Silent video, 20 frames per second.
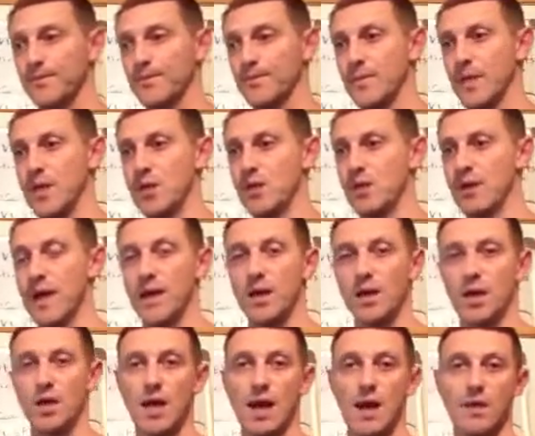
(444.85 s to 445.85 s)
you know, and
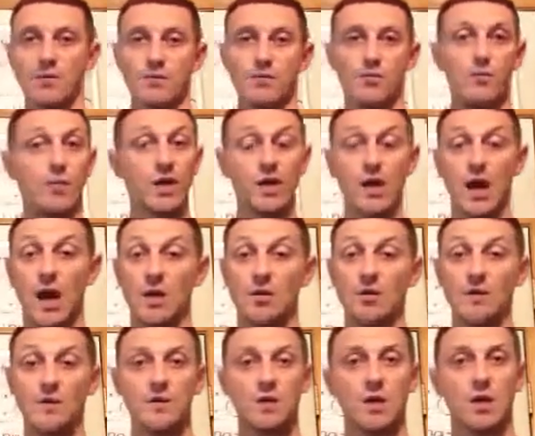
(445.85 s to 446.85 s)
a lot of them,
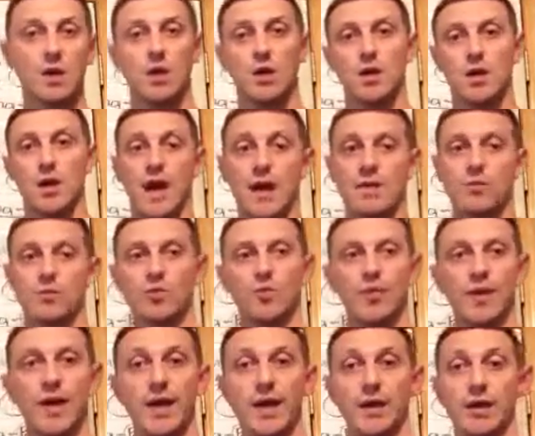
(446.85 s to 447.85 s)
McDonald's, a lot of them will
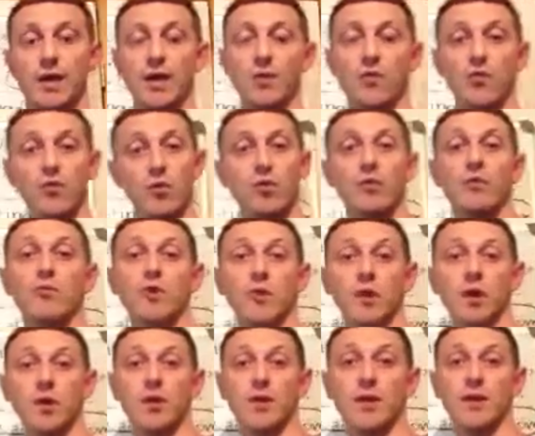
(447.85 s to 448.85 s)
pay like really, really
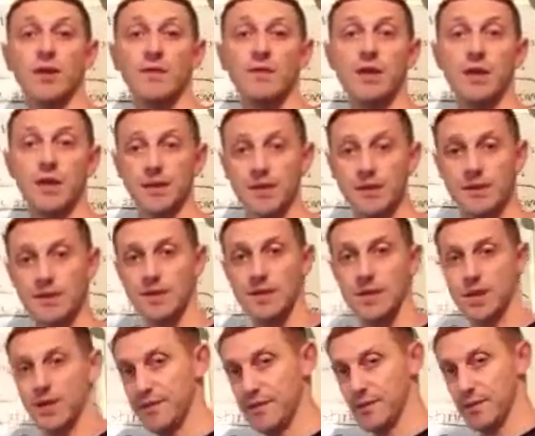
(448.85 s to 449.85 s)
good dividends
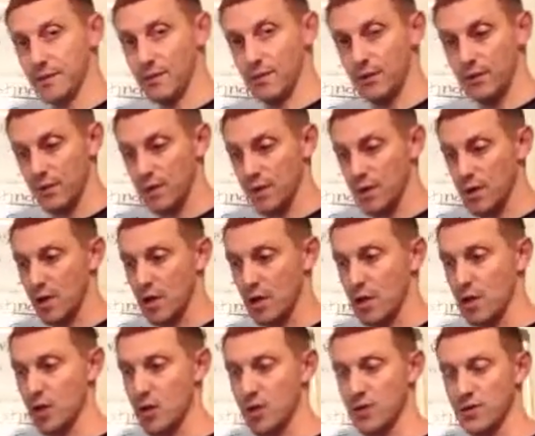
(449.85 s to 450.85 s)
if they're,
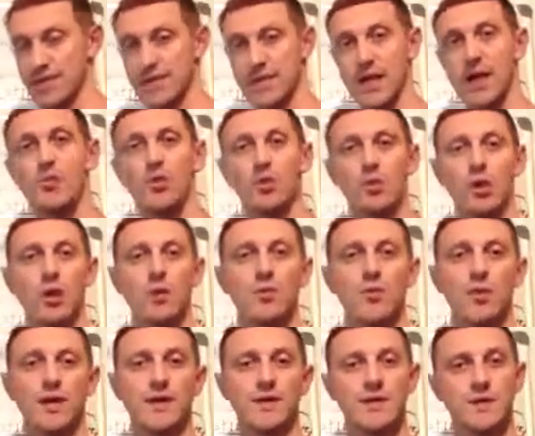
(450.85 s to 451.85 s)
you know, stable
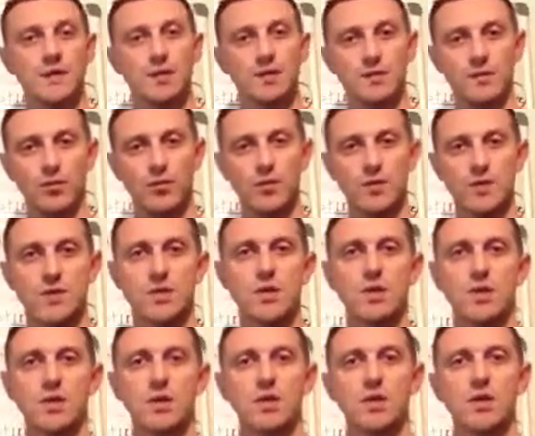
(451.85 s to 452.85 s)
companies that have
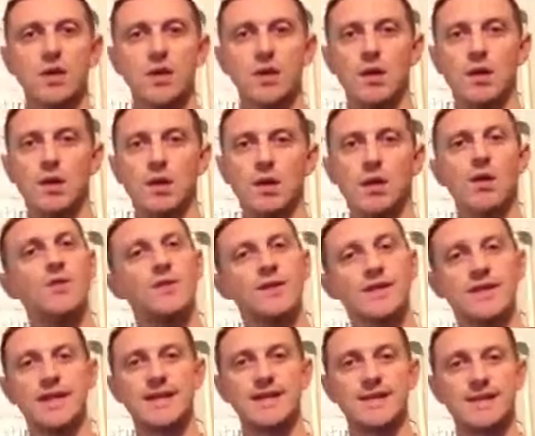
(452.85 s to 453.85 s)
withstood, you know, the
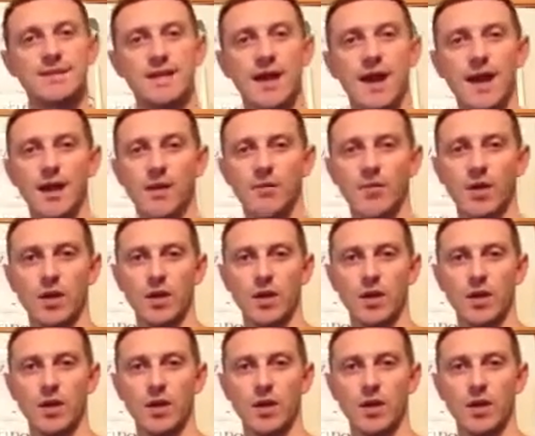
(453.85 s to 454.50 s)
test of time.